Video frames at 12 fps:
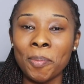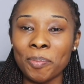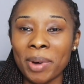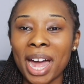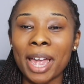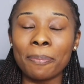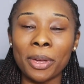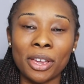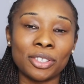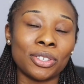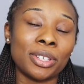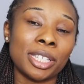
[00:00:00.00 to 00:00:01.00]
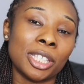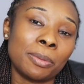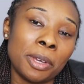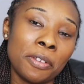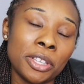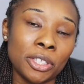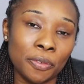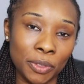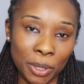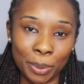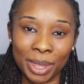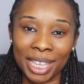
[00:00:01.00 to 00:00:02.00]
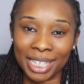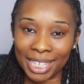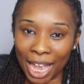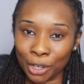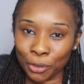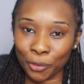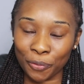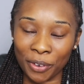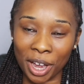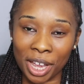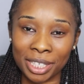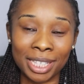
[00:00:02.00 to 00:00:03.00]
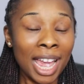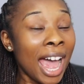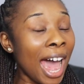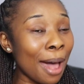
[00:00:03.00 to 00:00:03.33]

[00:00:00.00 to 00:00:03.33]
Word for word: my personal experience of doing the Daniel fast.